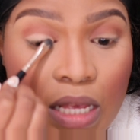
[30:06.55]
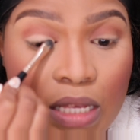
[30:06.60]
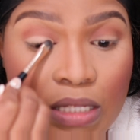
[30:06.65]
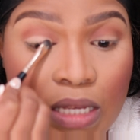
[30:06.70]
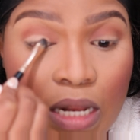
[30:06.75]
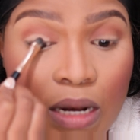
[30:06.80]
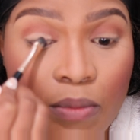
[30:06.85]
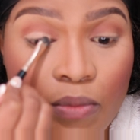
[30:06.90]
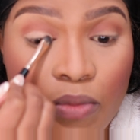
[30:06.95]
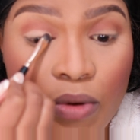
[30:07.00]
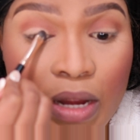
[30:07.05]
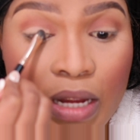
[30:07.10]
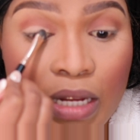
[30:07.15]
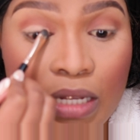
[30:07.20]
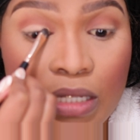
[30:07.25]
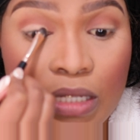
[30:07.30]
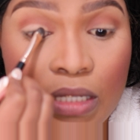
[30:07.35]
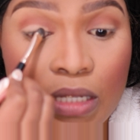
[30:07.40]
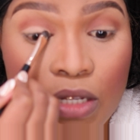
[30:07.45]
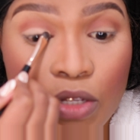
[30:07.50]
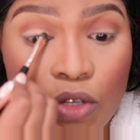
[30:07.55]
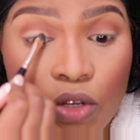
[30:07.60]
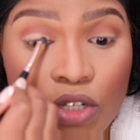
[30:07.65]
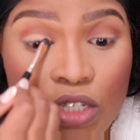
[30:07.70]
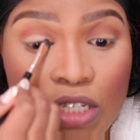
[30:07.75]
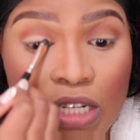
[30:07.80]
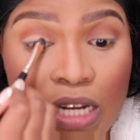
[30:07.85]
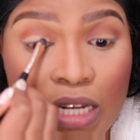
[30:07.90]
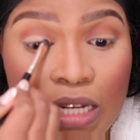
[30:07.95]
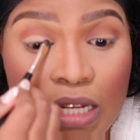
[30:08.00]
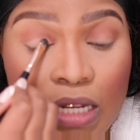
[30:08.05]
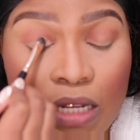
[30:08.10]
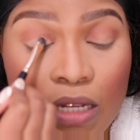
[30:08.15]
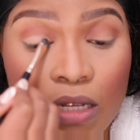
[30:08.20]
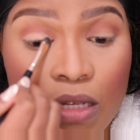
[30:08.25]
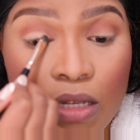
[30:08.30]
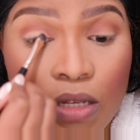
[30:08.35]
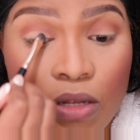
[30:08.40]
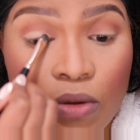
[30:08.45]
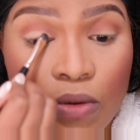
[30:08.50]
celebrate your journey,
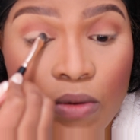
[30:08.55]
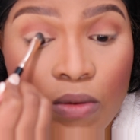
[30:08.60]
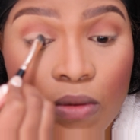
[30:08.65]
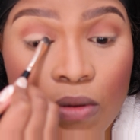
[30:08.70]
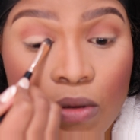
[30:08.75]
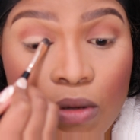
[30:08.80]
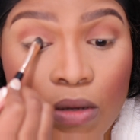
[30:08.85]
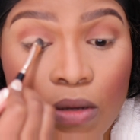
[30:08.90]
you know.